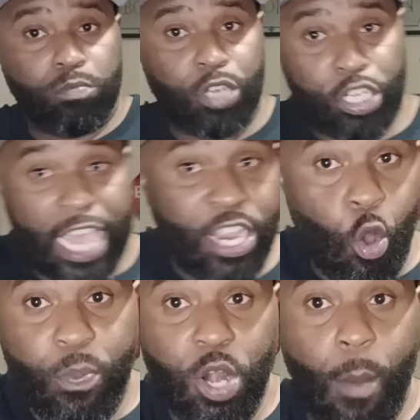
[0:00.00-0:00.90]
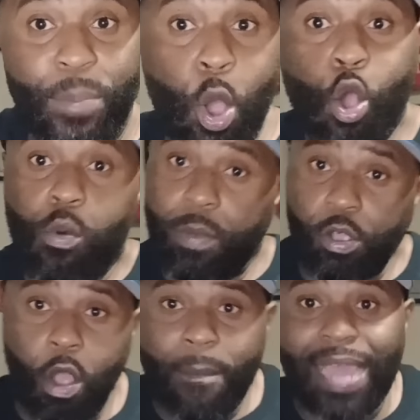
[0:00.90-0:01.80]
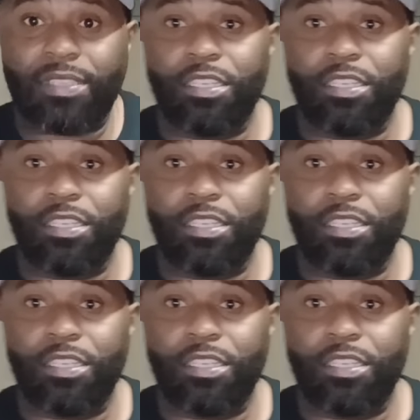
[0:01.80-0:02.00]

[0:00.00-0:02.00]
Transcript: the gate open up, boom, we going back to the